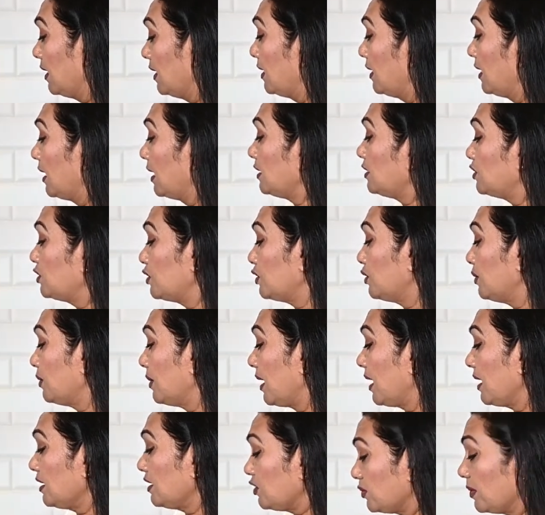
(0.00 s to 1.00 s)
Not too
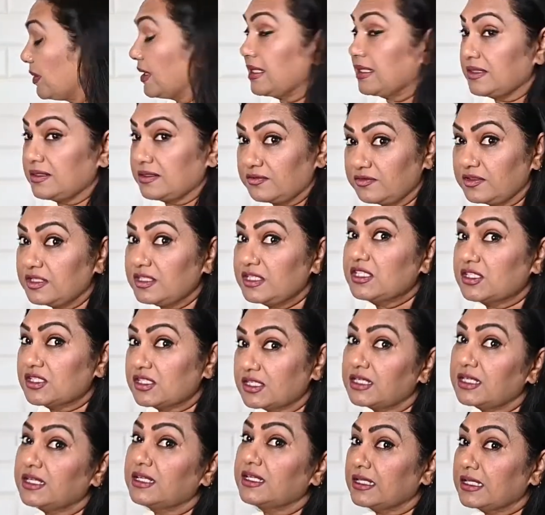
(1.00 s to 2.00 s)
much, but we
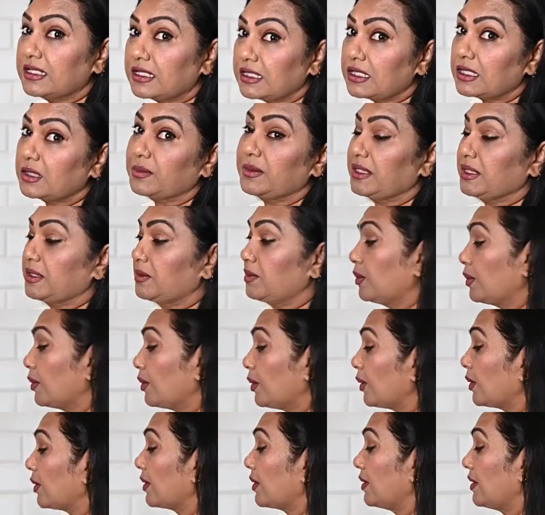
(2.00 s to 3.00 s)
still need a little bit
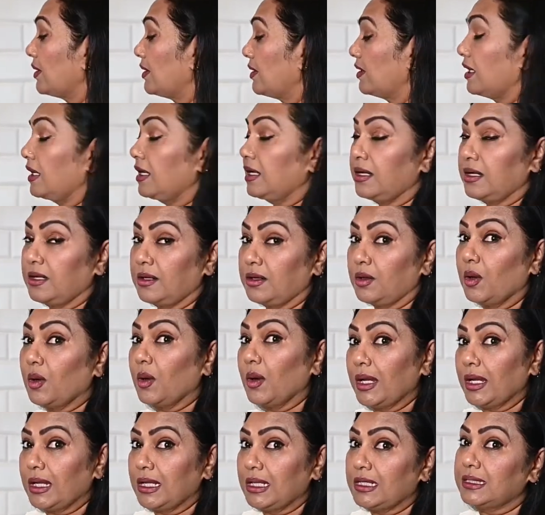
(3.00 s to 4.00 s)
more
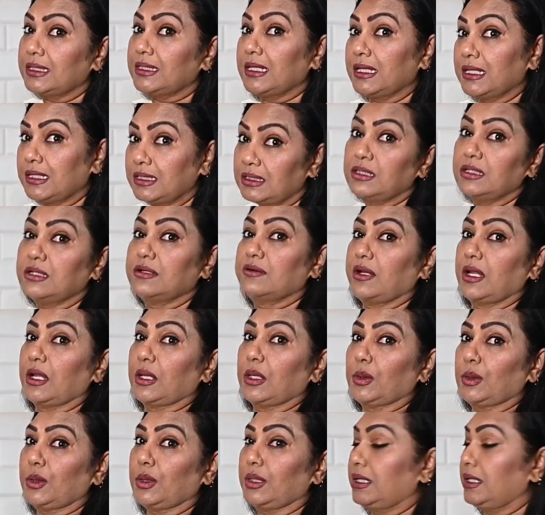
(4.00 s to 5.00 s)
oil than
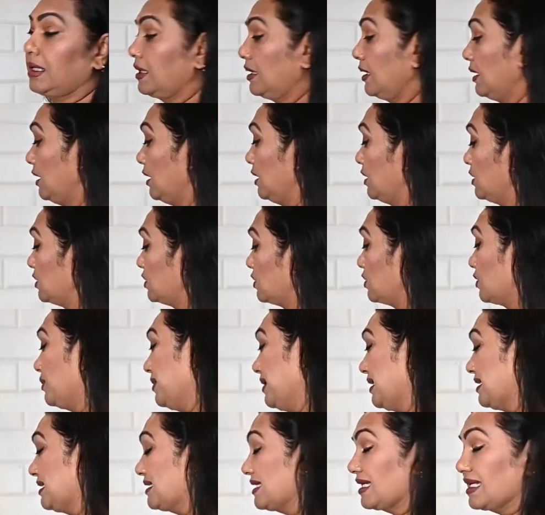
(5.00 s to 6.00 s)
regular. So
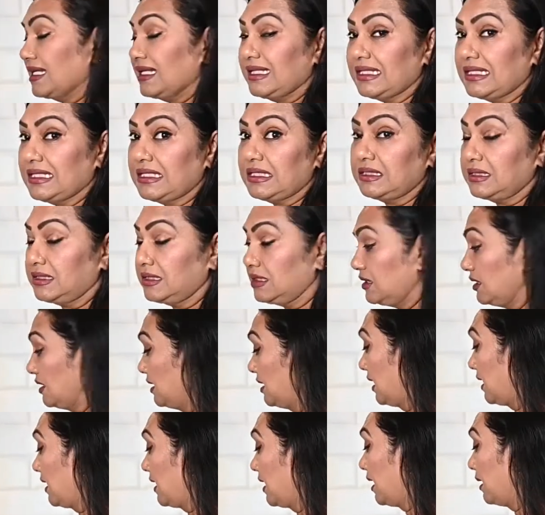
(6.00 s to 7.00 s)
basically,
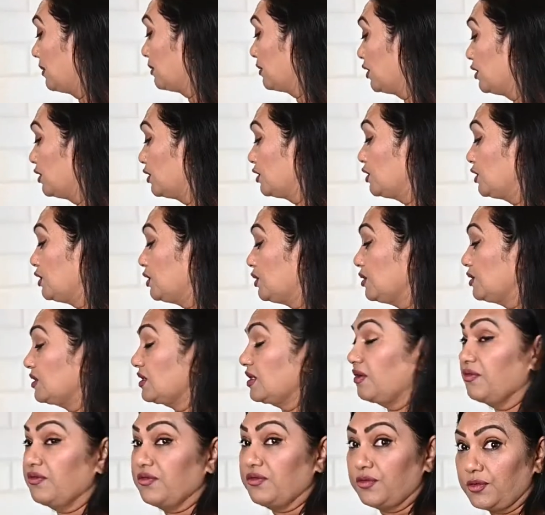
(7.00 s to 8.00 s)
like I'm going to
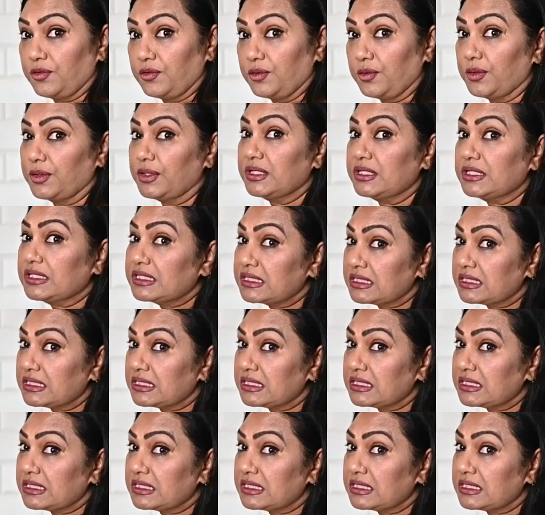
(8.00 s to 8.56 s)
use a 4